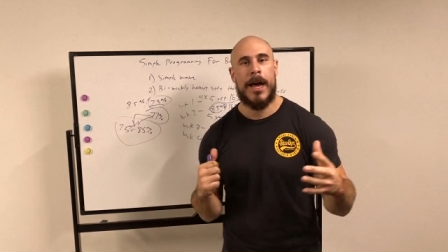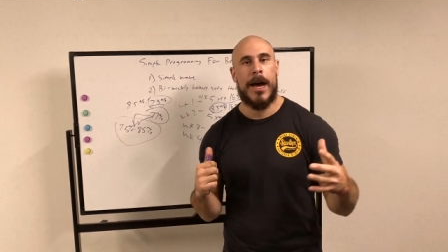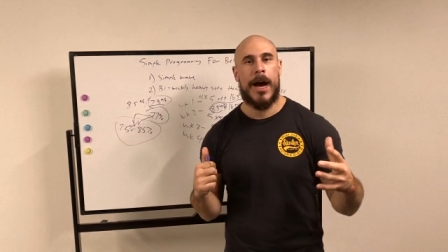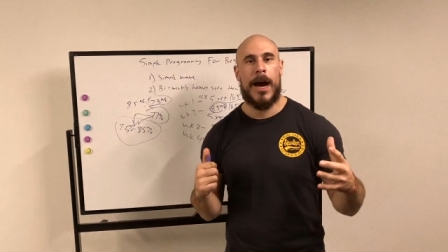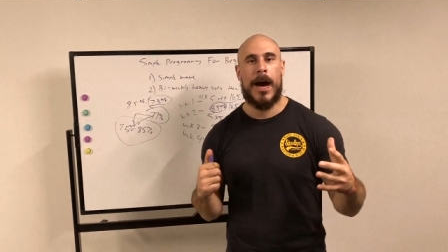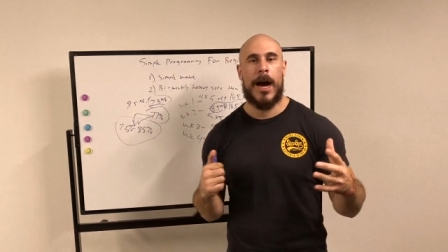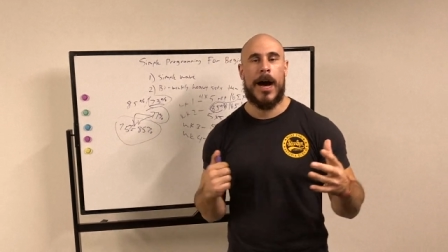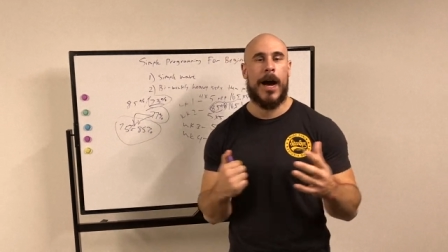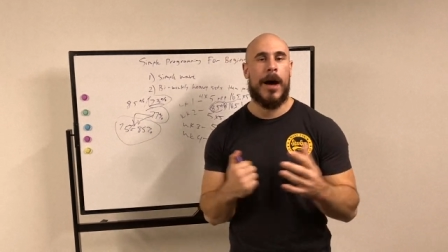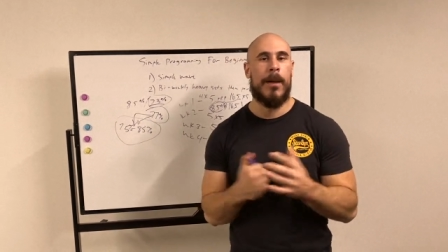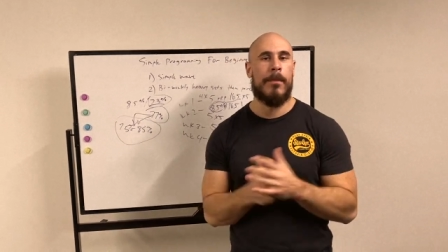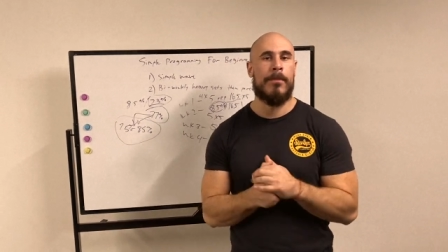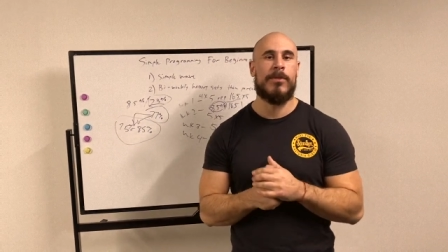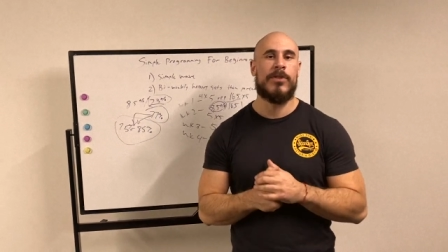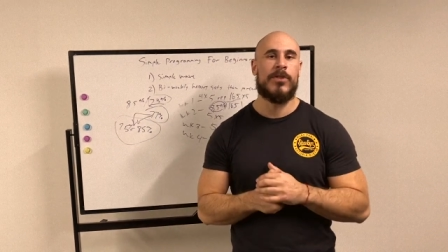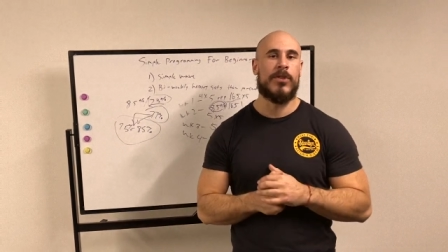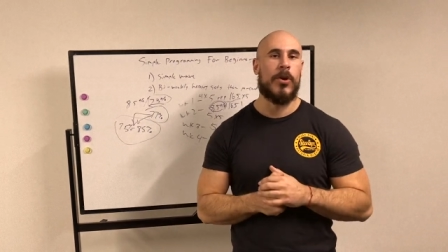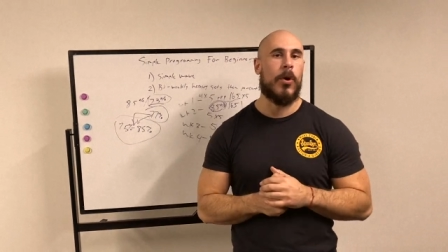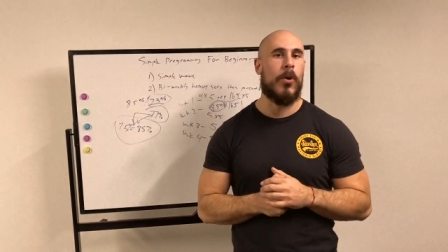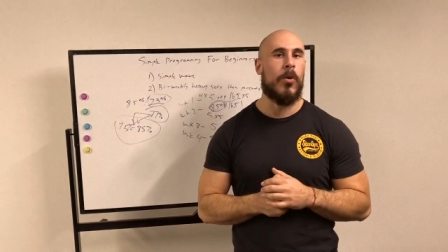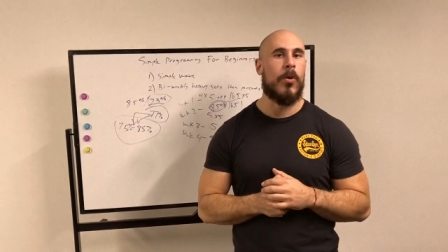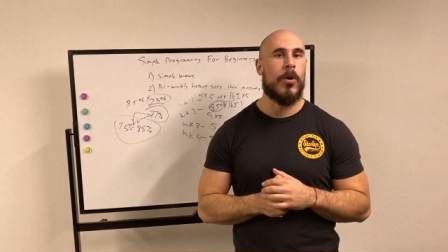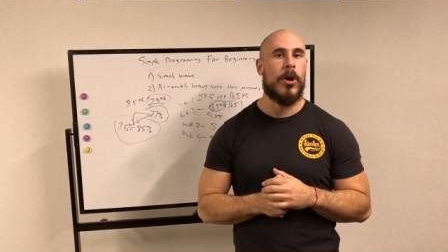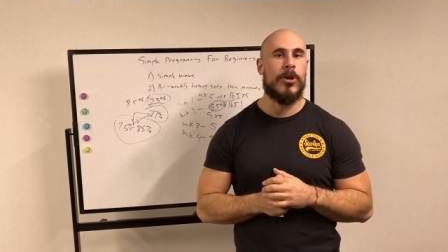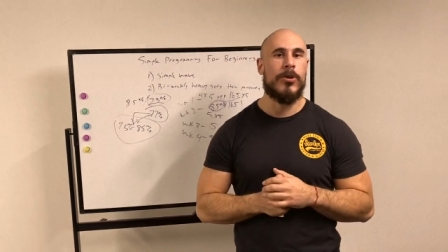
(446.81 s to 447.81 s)
Um,
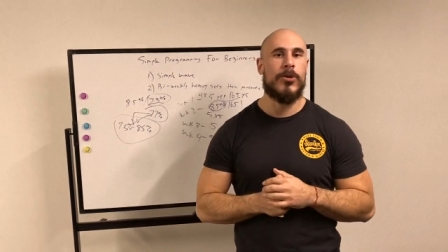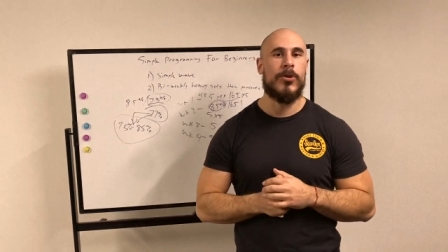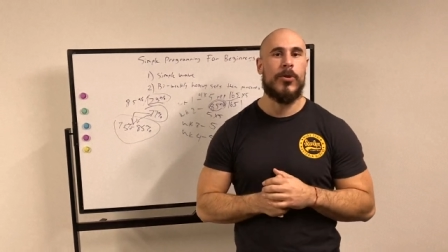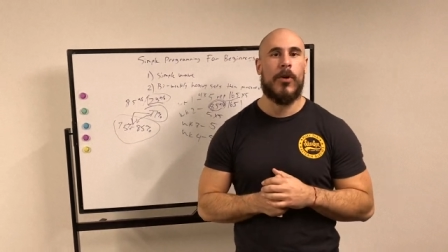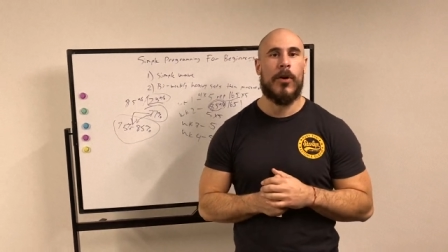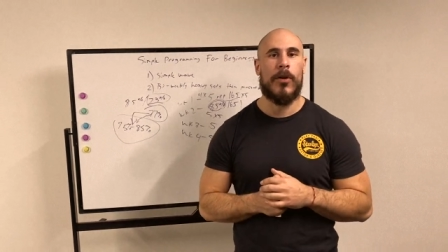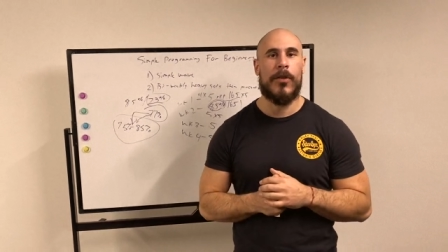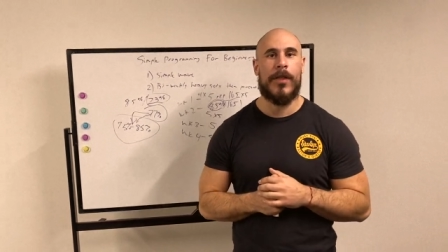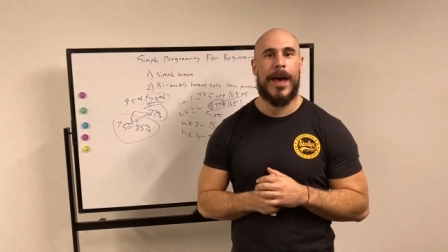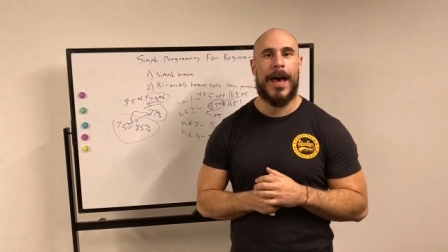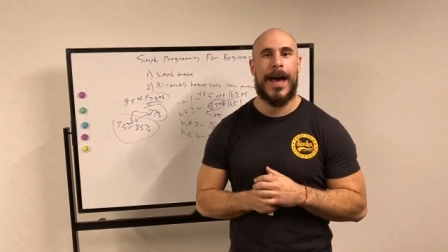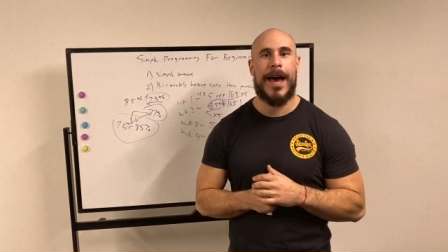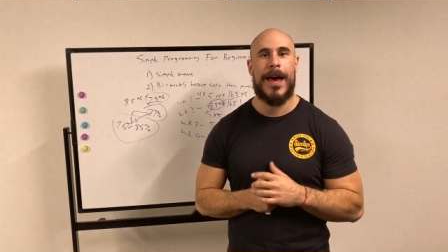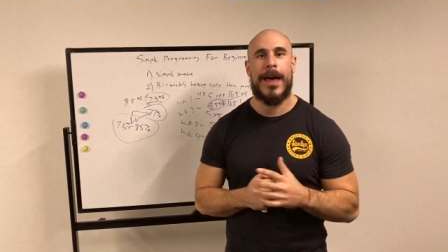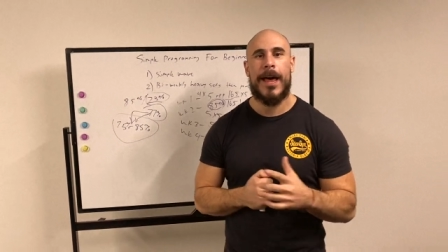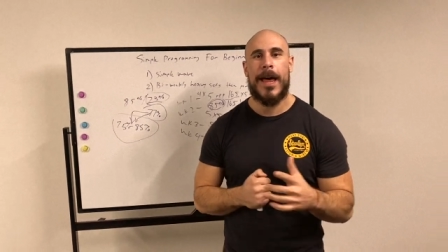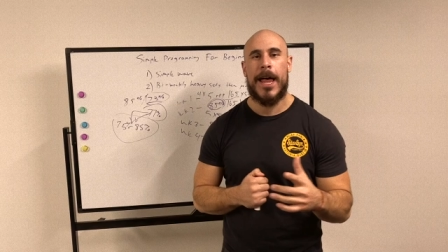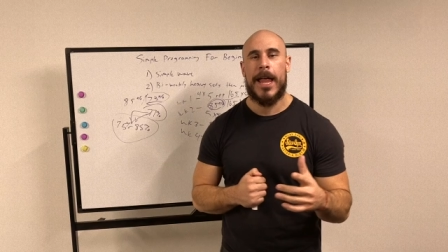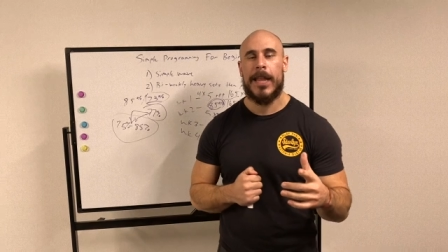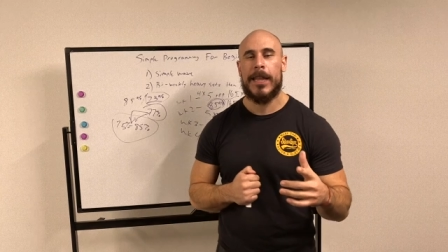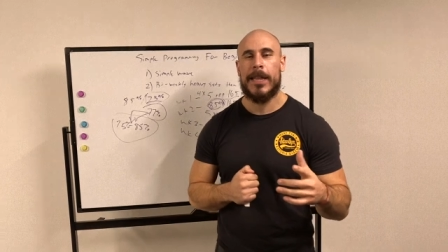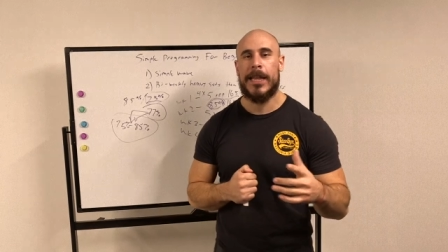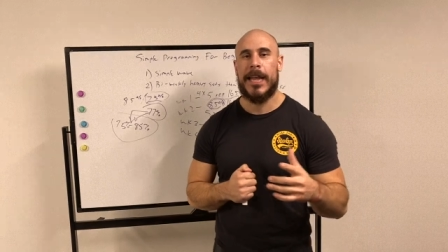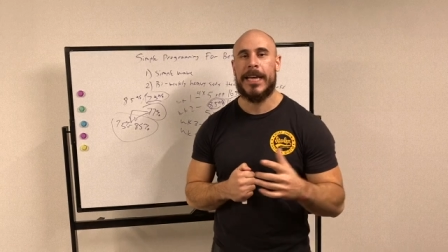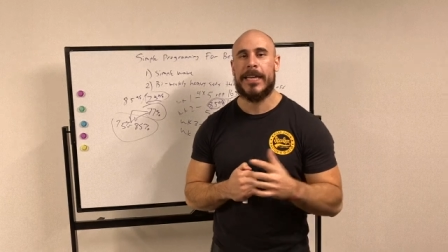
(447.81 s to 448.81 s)
so do all that,
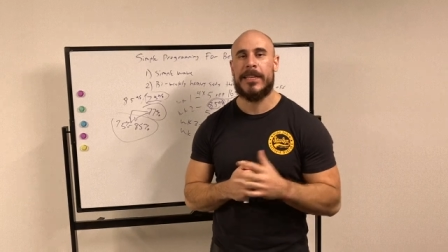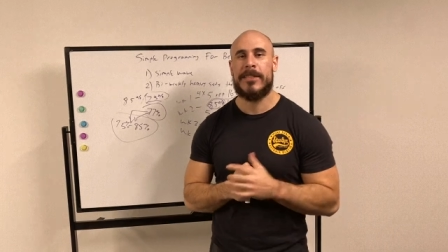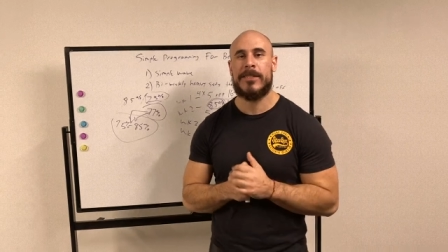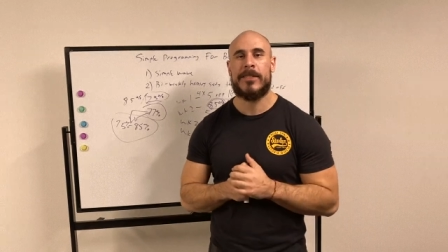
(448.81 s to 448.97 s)
like,